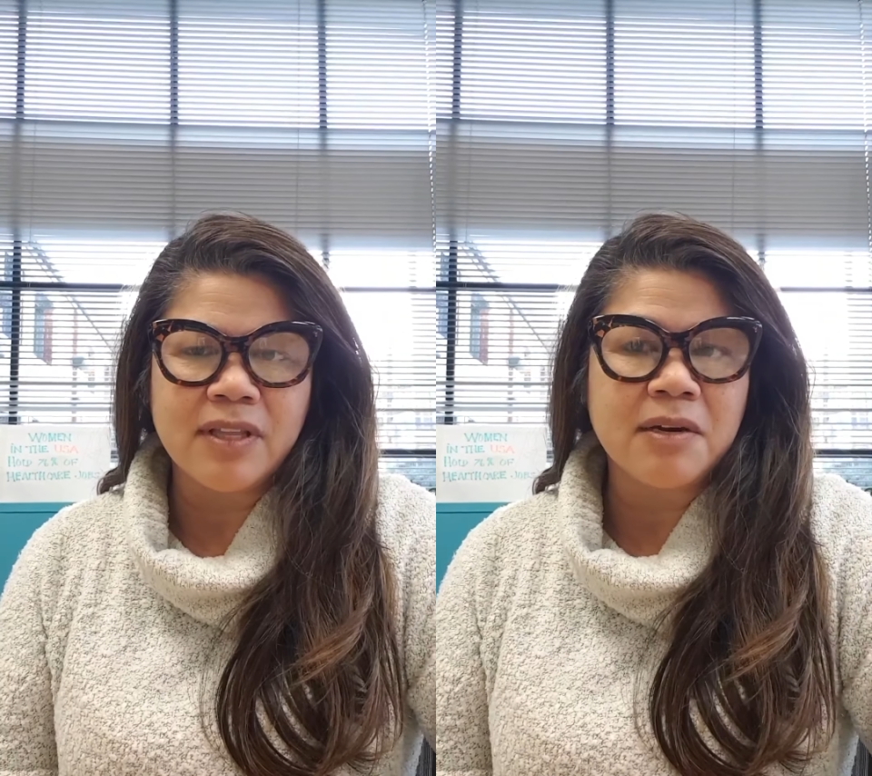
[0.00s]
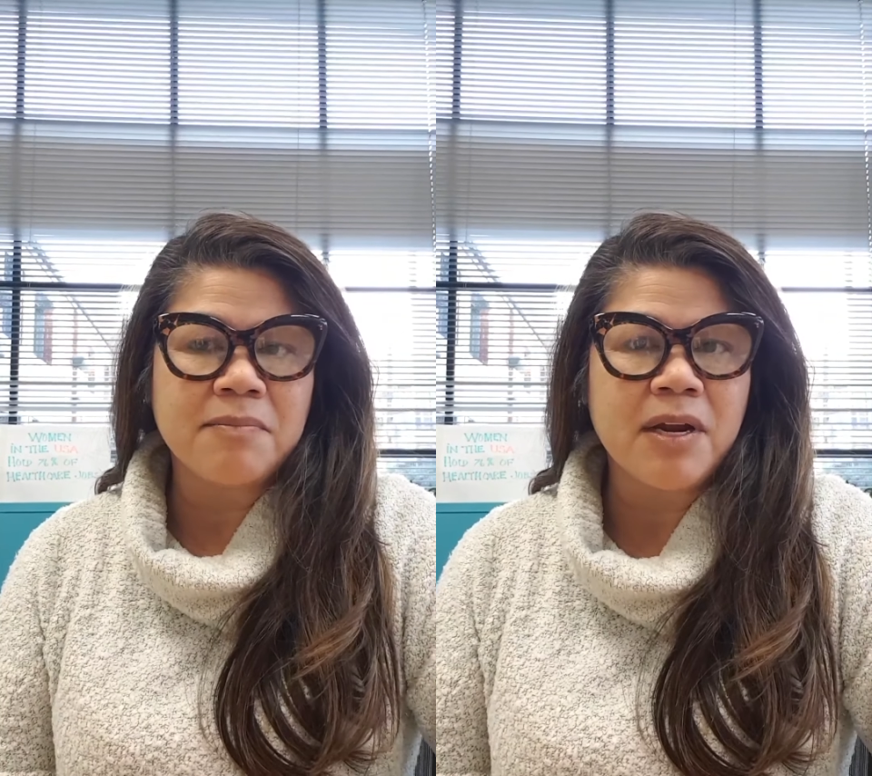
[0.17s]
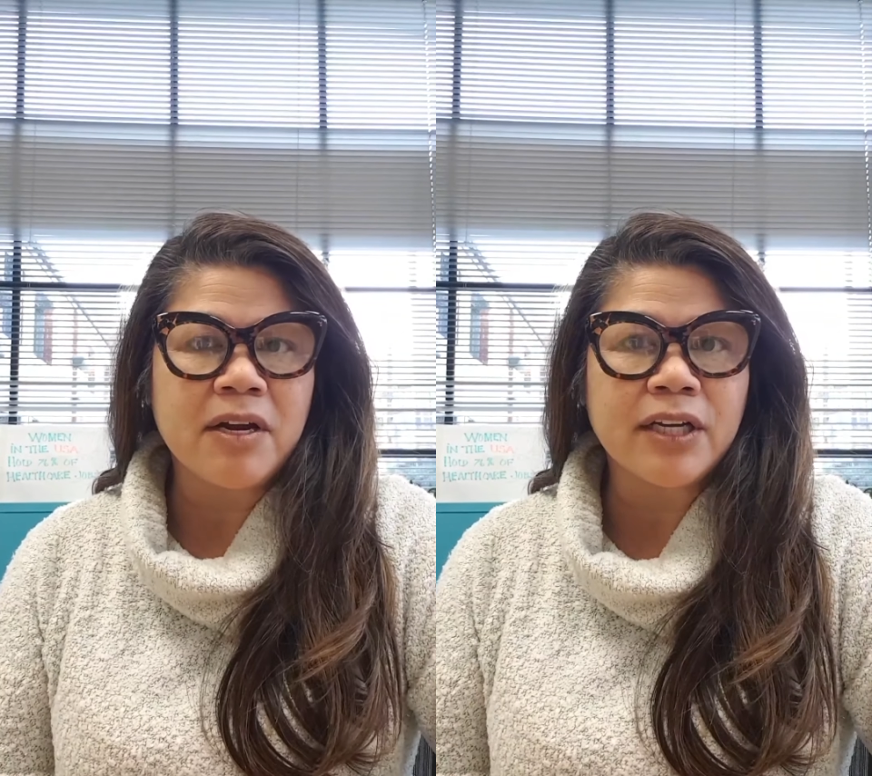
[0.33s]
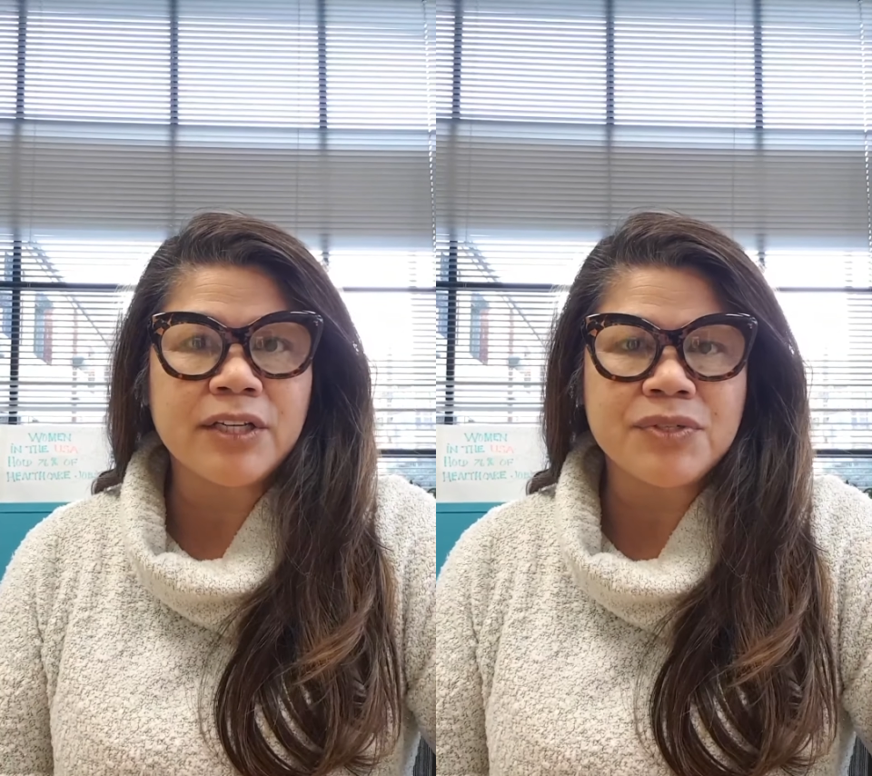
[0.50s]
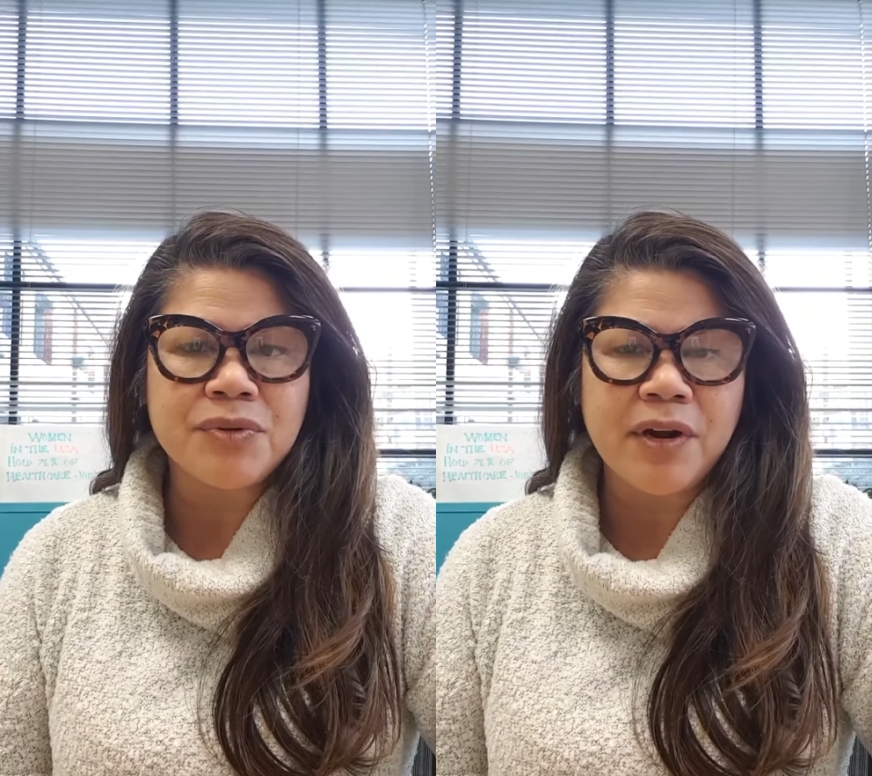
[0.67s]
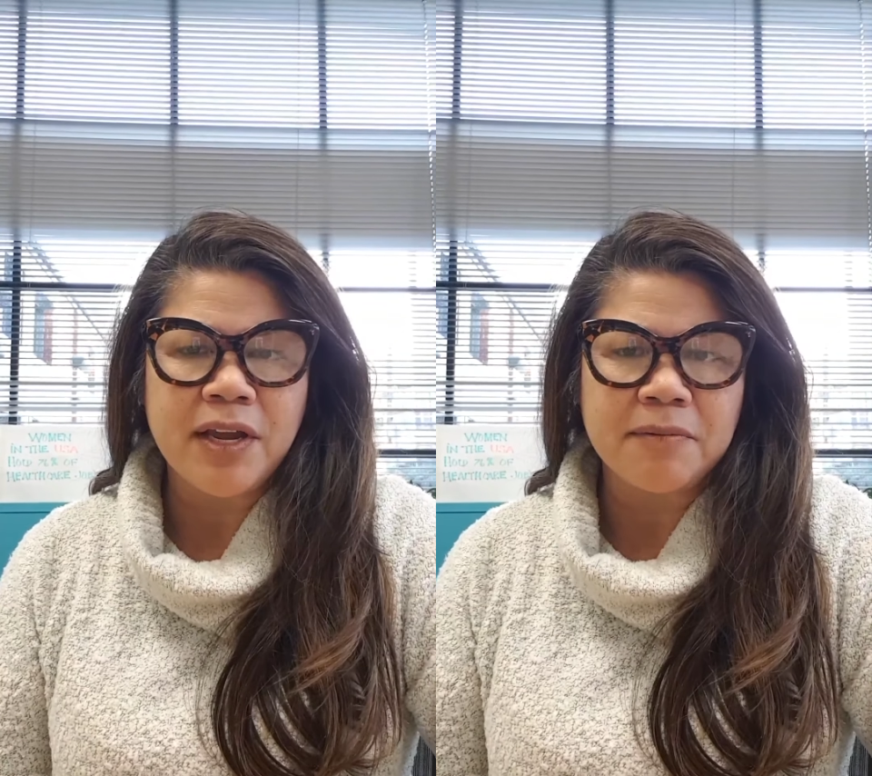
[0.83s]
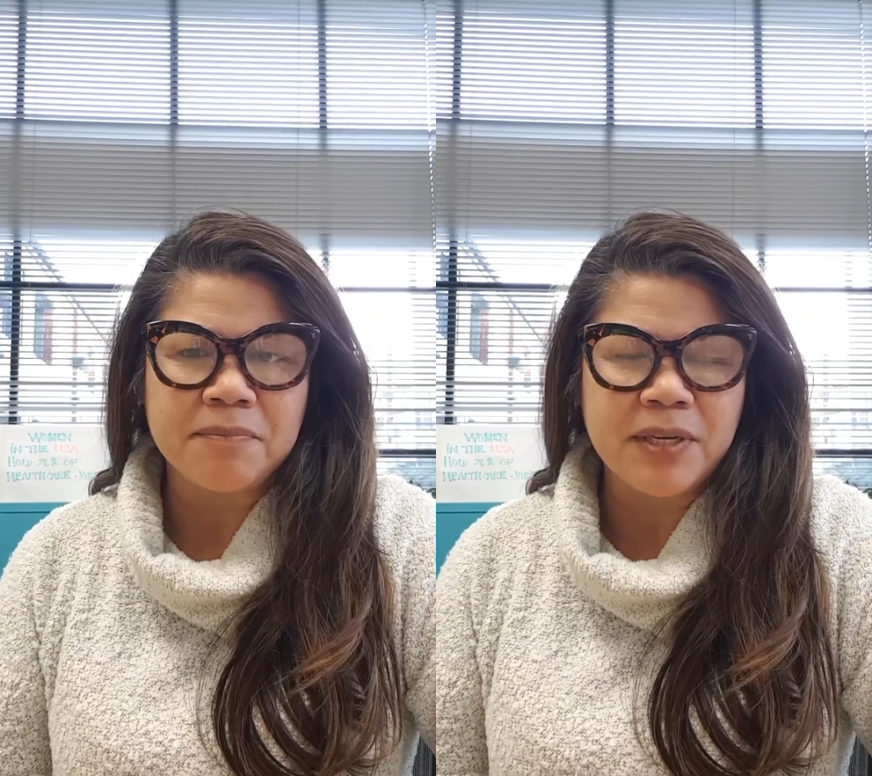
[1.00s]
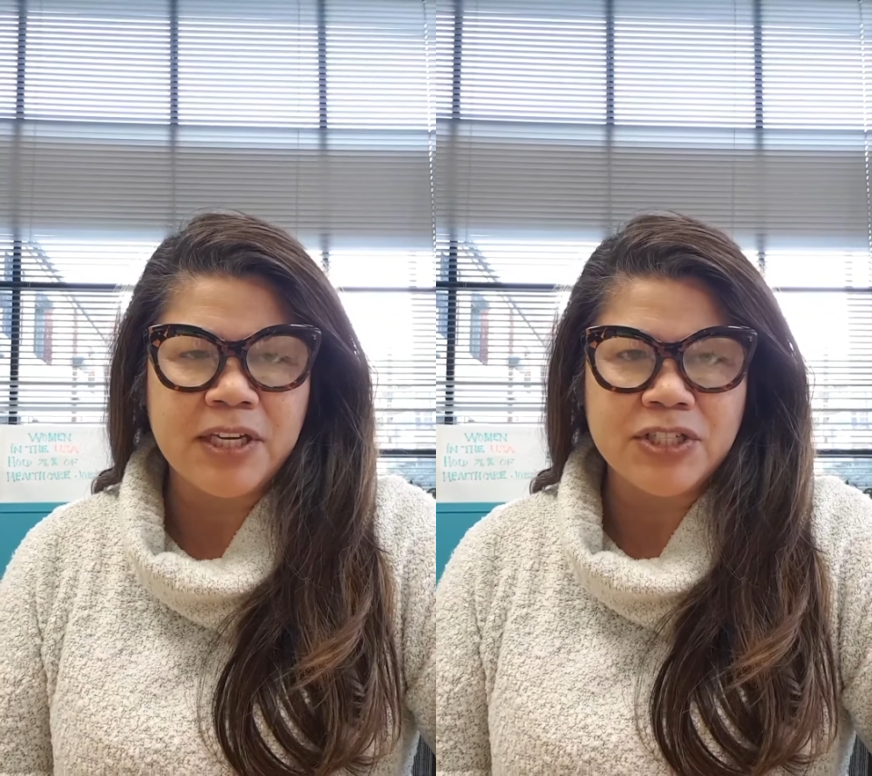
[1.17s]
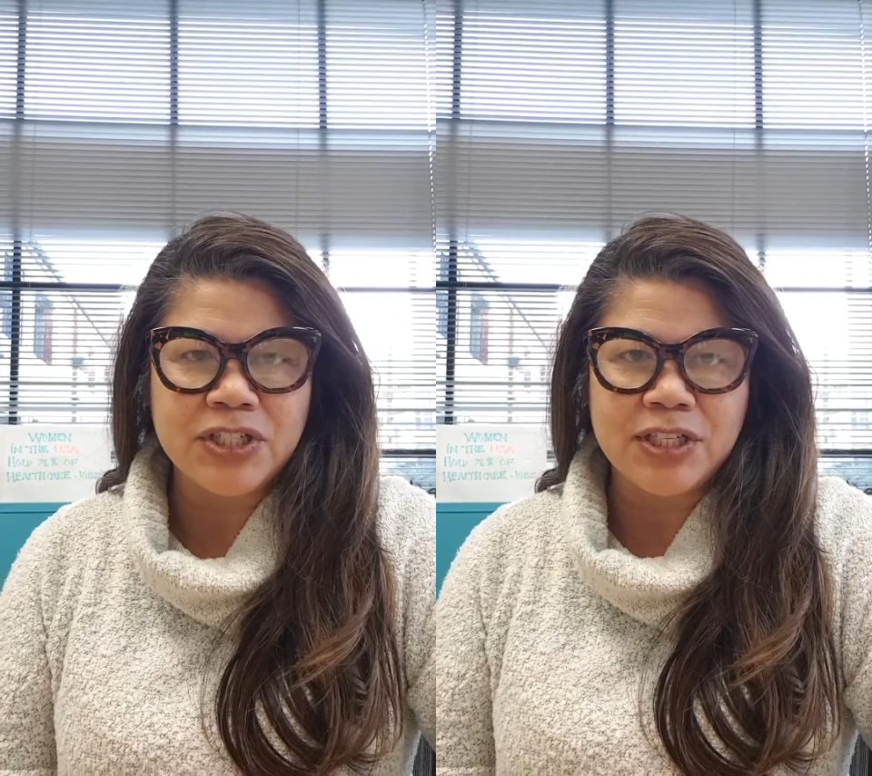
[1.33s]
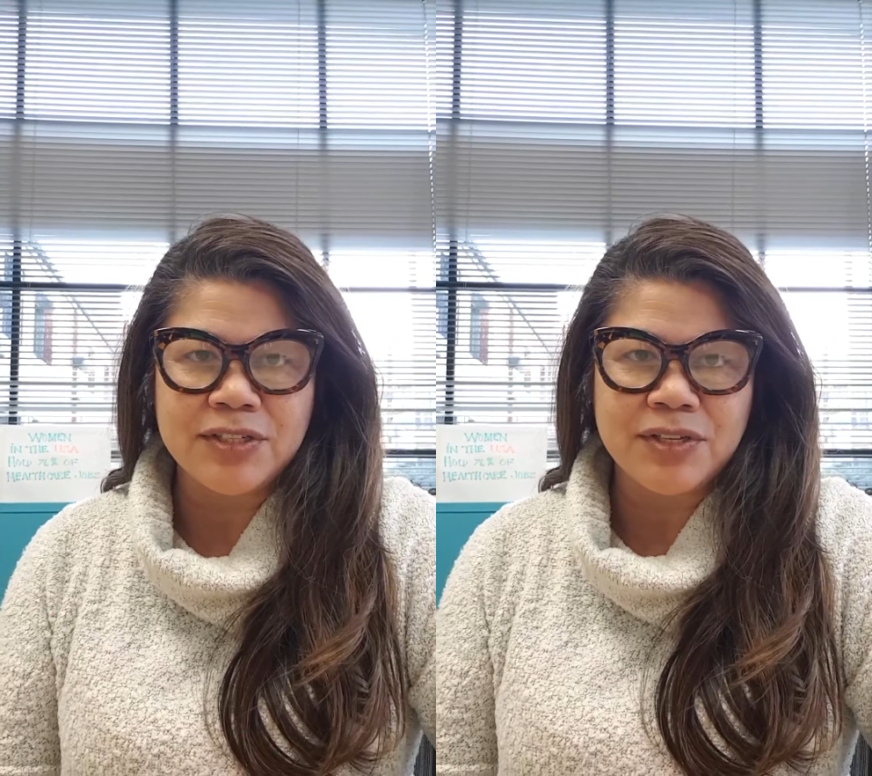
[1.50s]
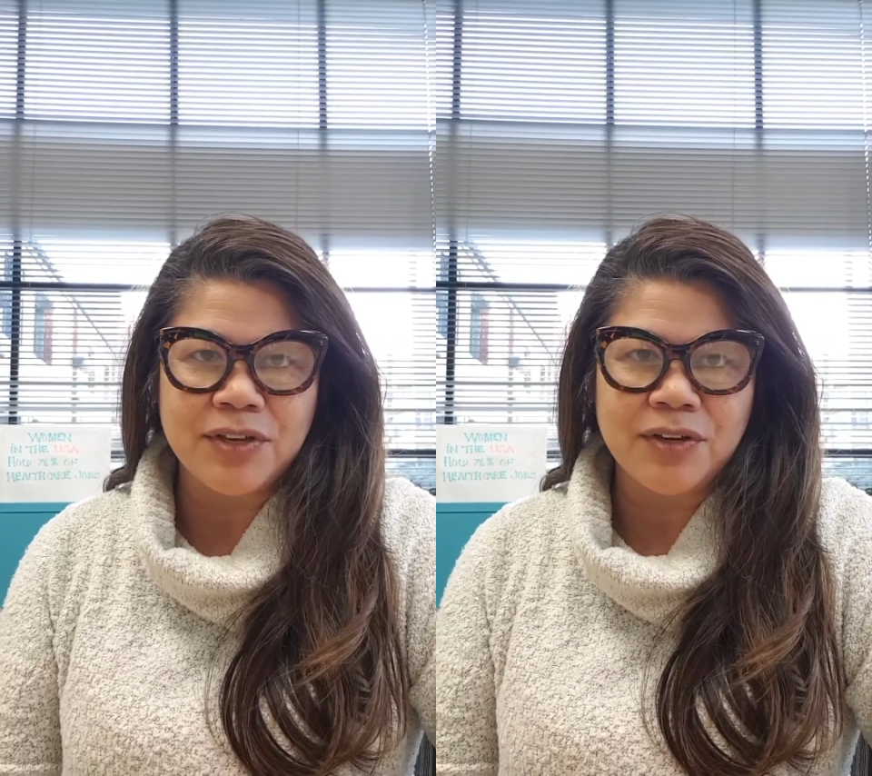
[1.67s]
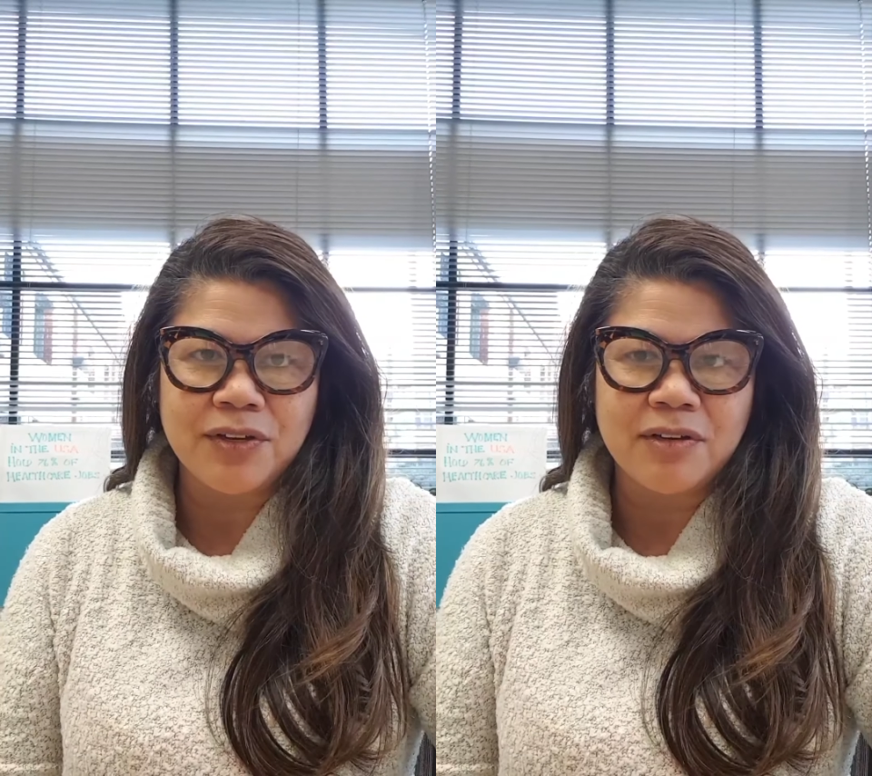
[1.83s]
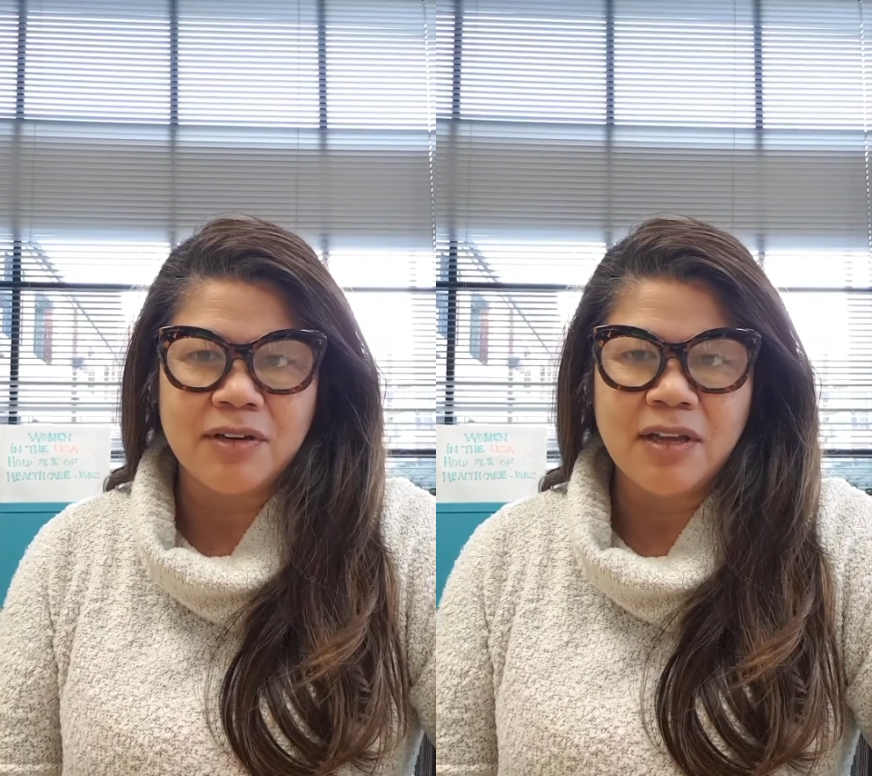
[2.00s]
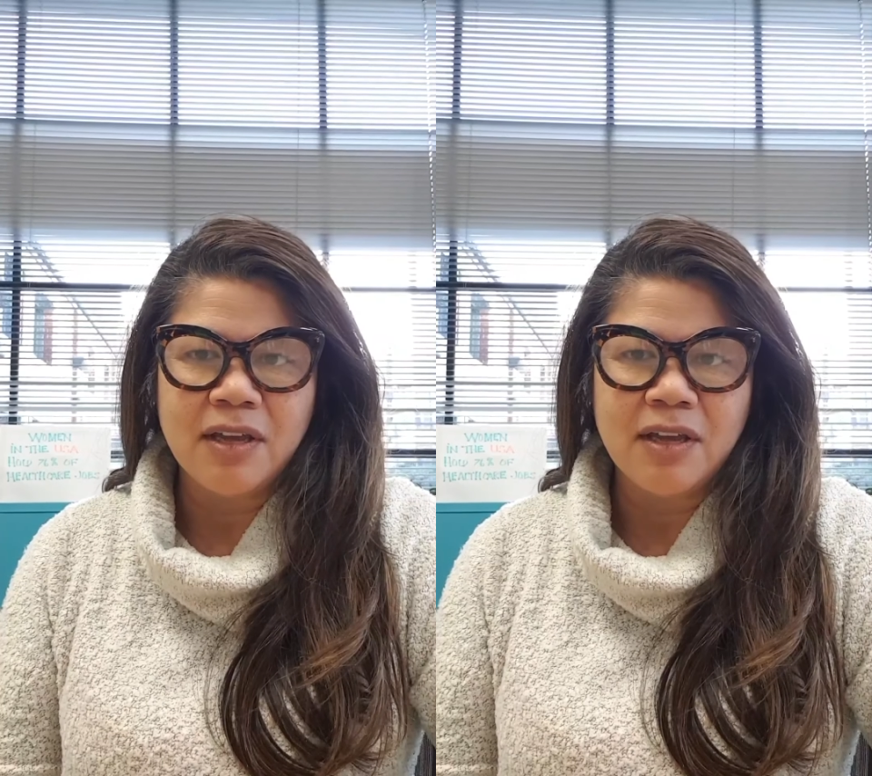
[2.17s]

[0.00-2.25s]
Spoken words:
that America is great because she is good.